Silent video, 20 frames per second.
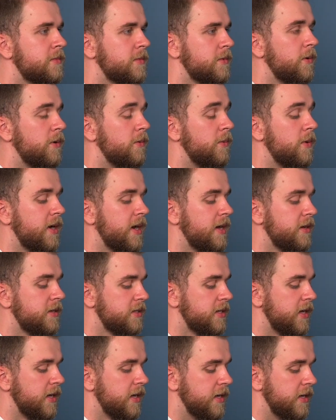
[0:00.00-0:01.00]
Well, what I'll
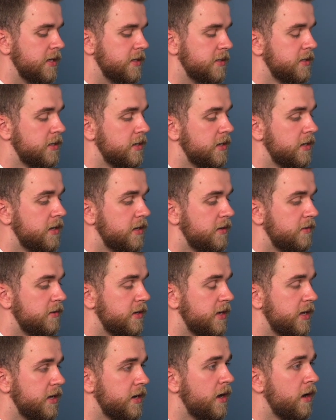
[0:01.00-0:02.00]
say is, you
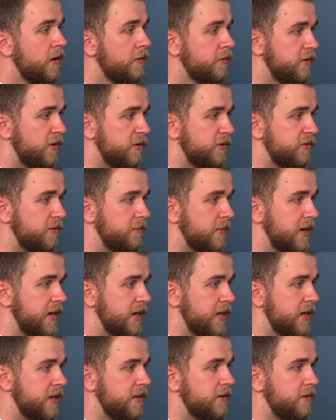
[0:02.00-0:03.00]
get off social
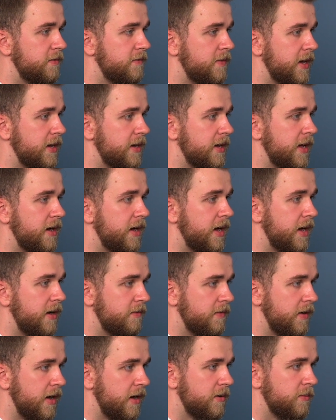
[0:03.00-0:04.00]
media and you'll find out how
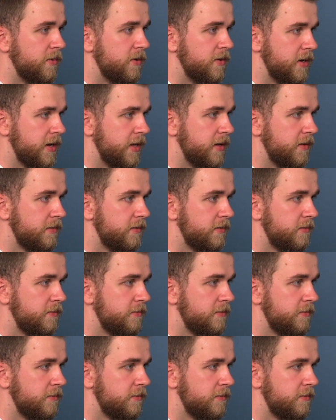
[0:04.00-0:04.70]
valuable it is.